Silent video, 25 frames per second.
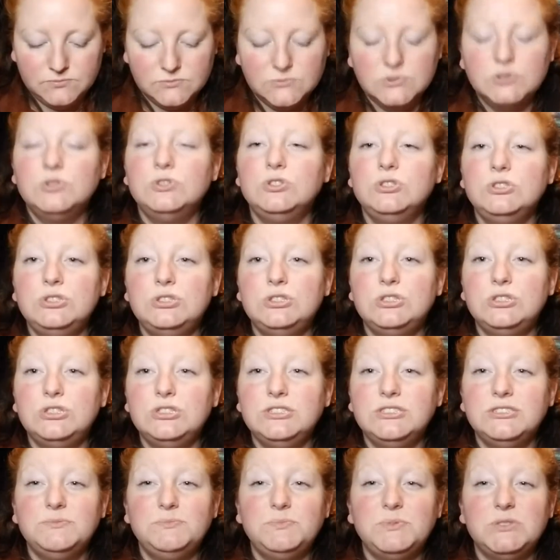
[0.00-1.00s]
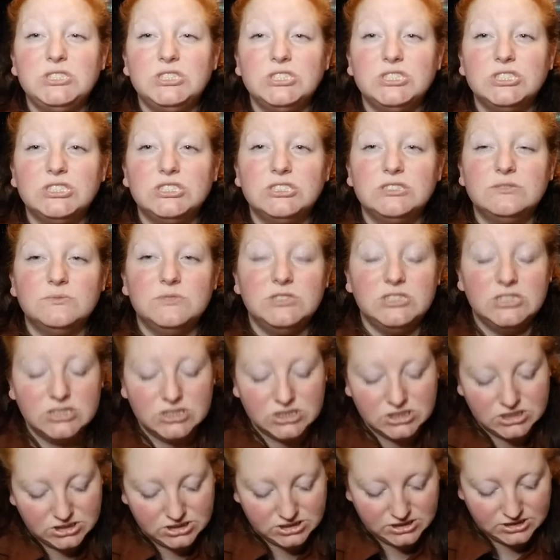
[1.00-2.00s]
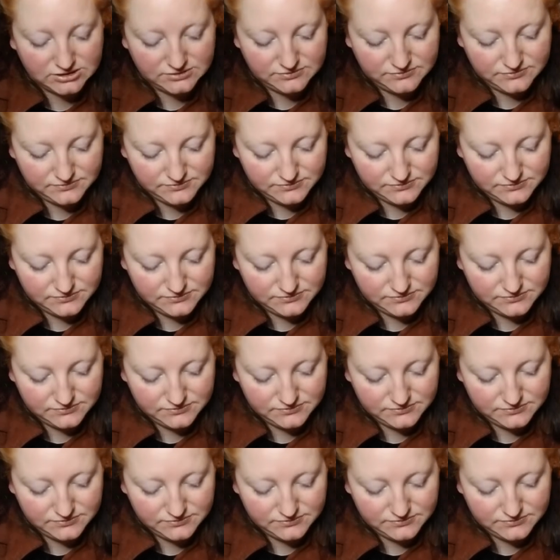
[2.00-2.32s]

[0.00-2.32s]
Oh, that pisses me off.